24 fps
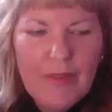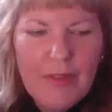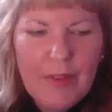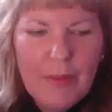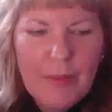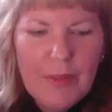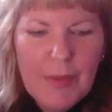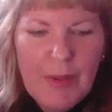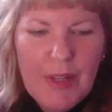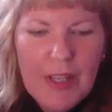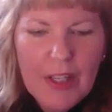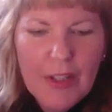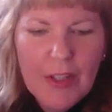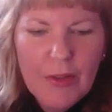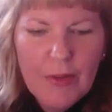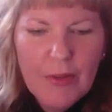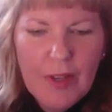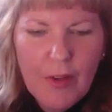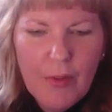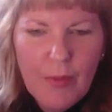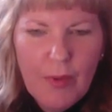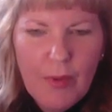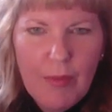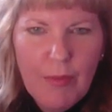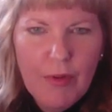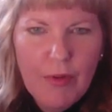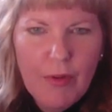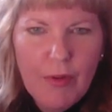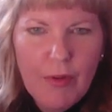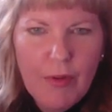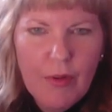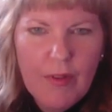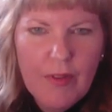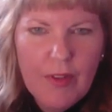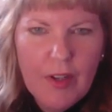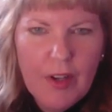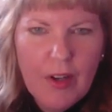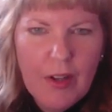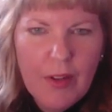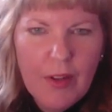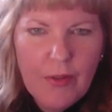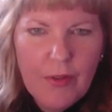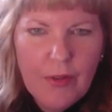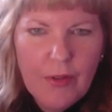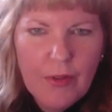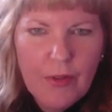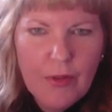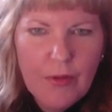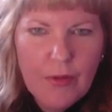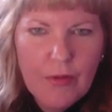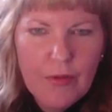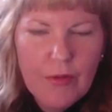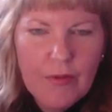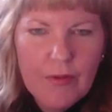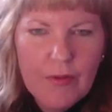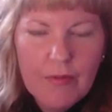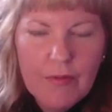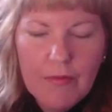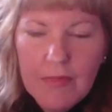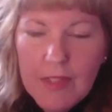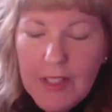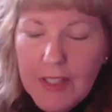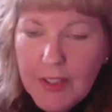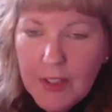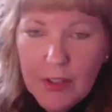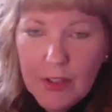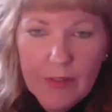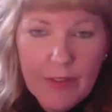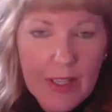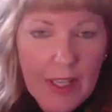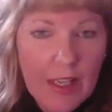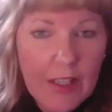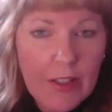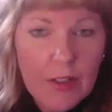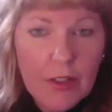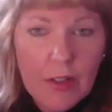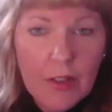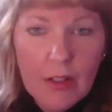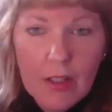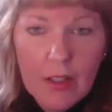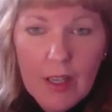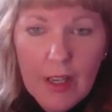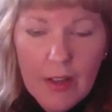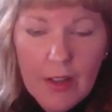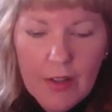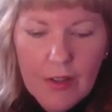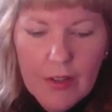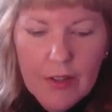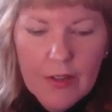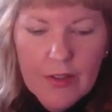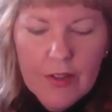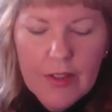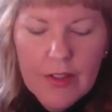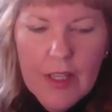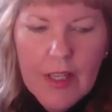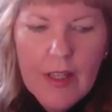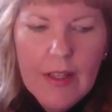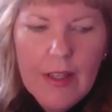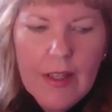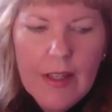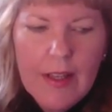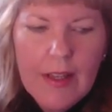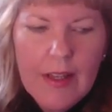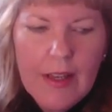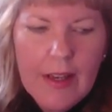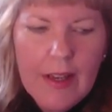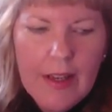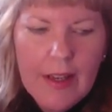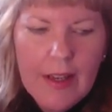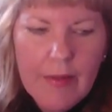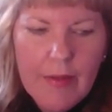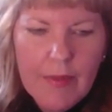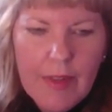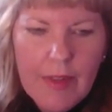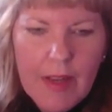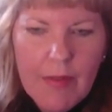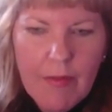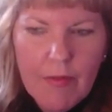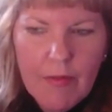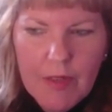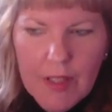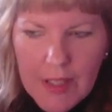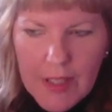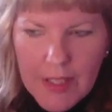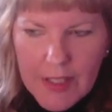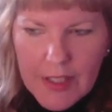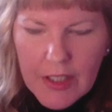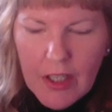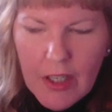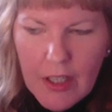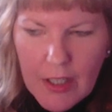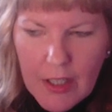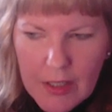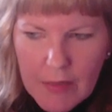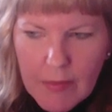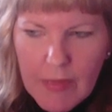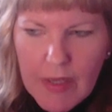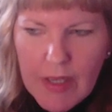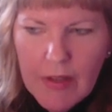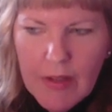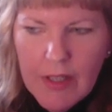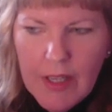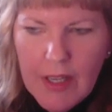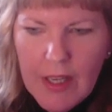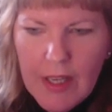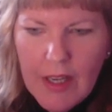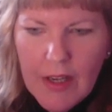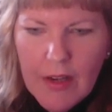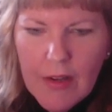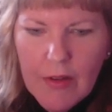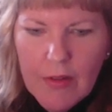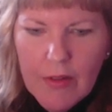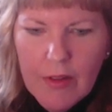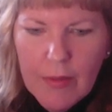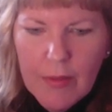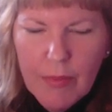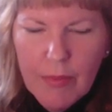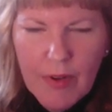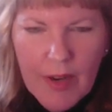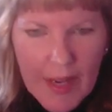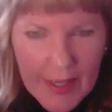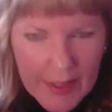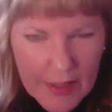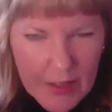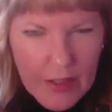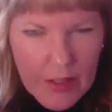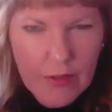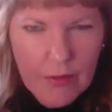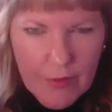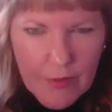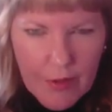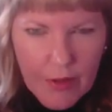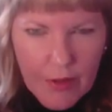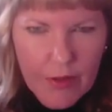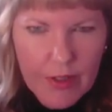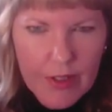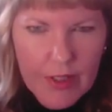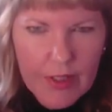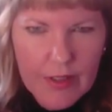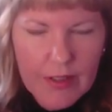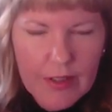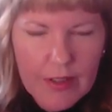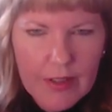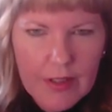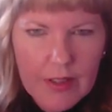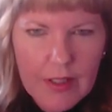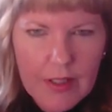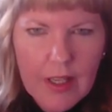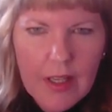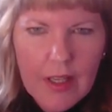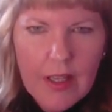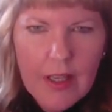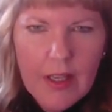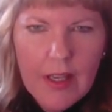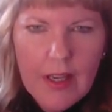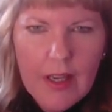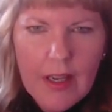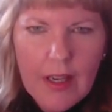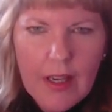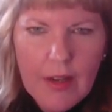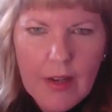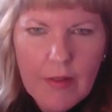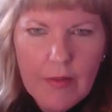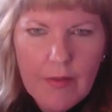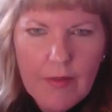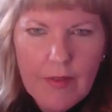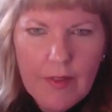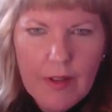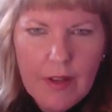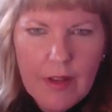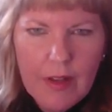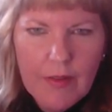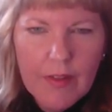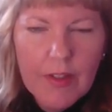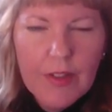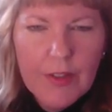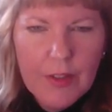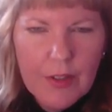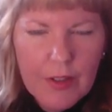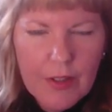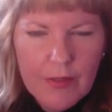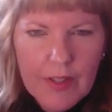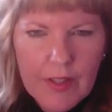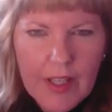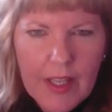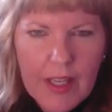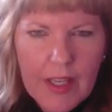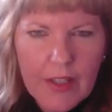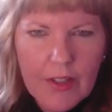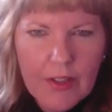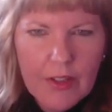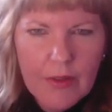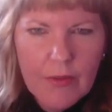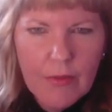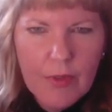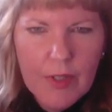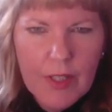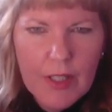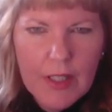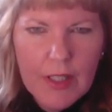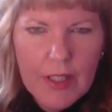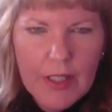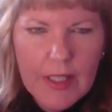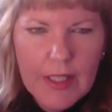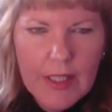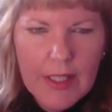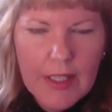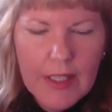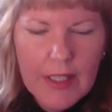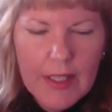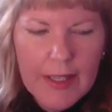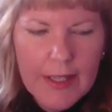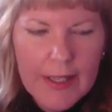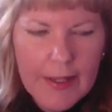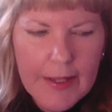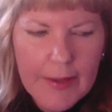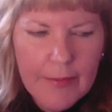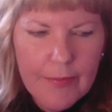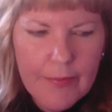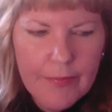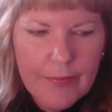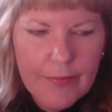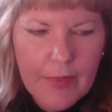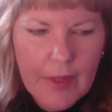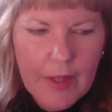from speaking to other people who have gone through this certification or others um, they really talked about how the practical focus of, of the certification really um,